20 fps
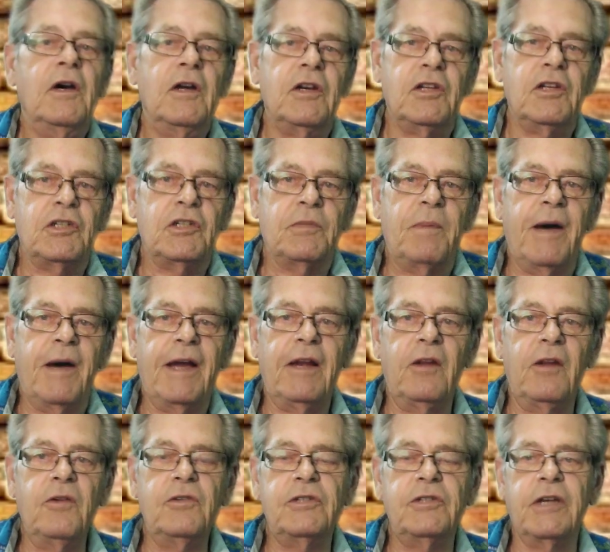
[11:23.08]
Despite
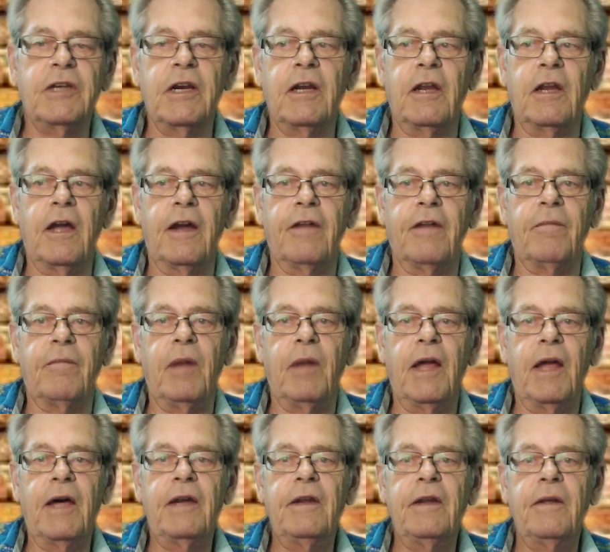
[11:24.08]
losing a lot of
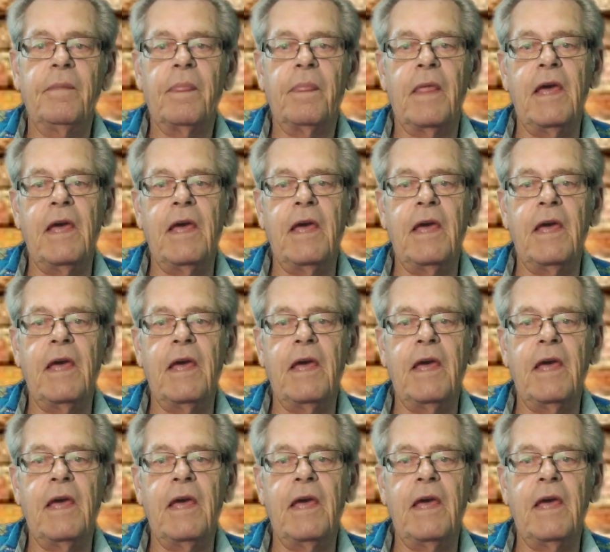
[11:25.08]
blood,